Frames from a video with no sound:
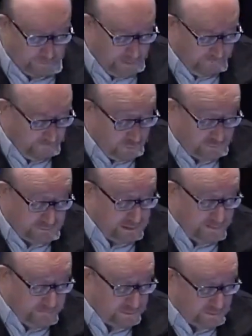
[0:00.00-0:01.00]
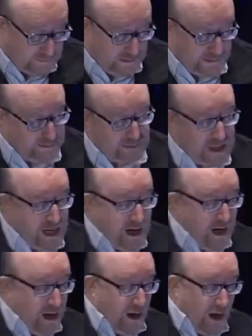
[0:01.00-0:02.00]
there. Verse 7, it says,
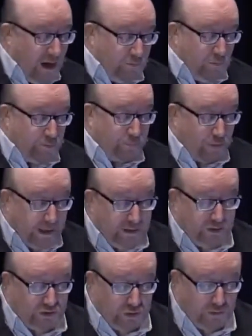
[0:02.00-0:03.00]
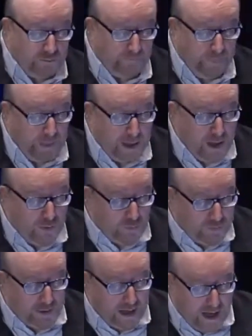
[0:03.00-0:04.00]
I will praise you
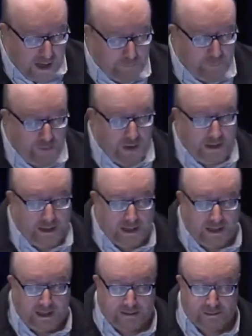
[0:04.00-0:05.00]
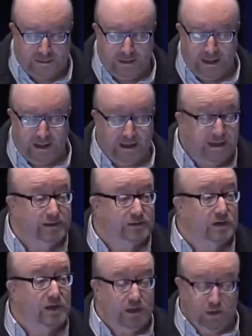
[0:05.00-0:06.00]
with an upright heart as
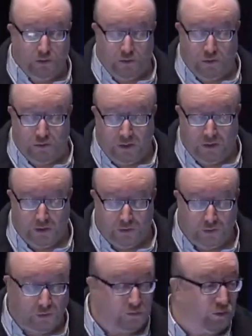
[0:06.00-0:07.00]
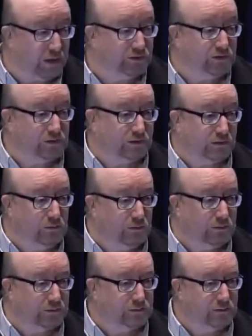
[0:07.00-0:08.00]
I learn your righteous
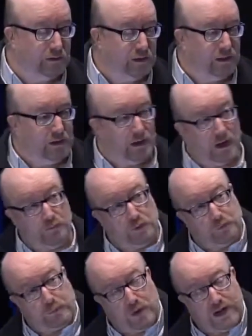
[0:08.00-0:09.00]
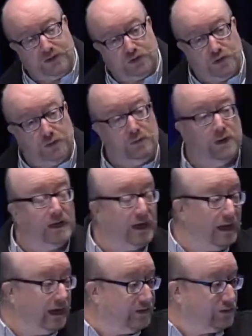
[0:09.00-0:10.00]
laws. I will praise you
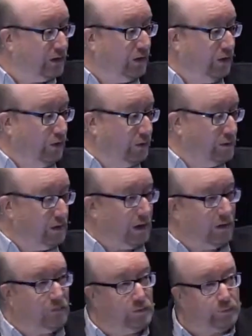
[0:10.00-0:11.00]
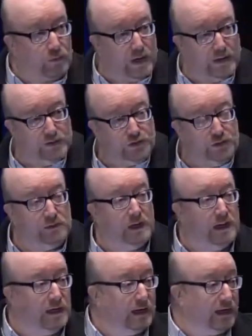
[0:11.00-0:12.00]
as I learn. I will praise you
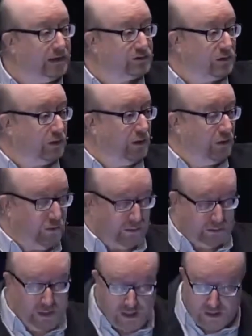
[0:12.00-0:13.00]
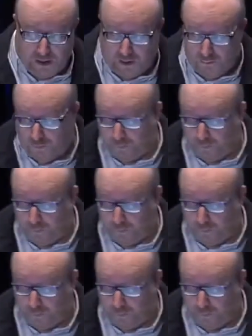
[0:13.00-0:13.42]
as I learn. I will